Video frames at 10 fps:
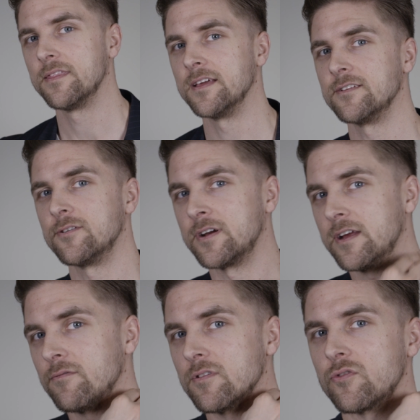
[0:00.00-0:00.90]
then your
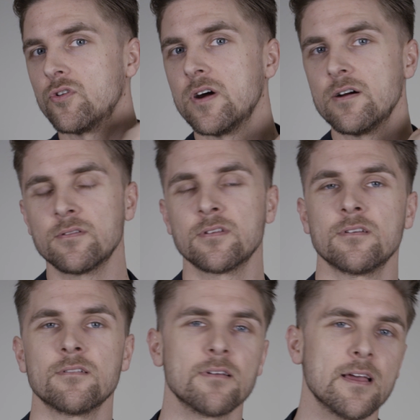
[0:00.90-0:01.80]
hair will grow out
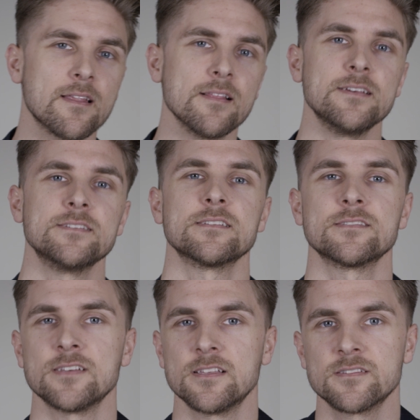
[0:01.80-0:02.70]
at least a
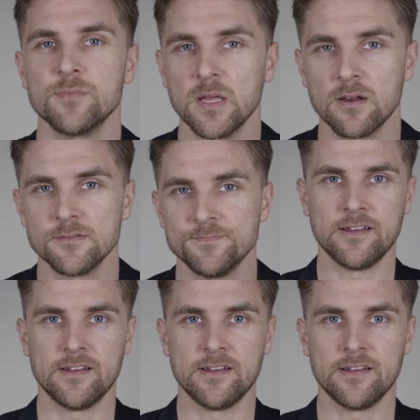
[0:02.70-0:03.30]
centimeter.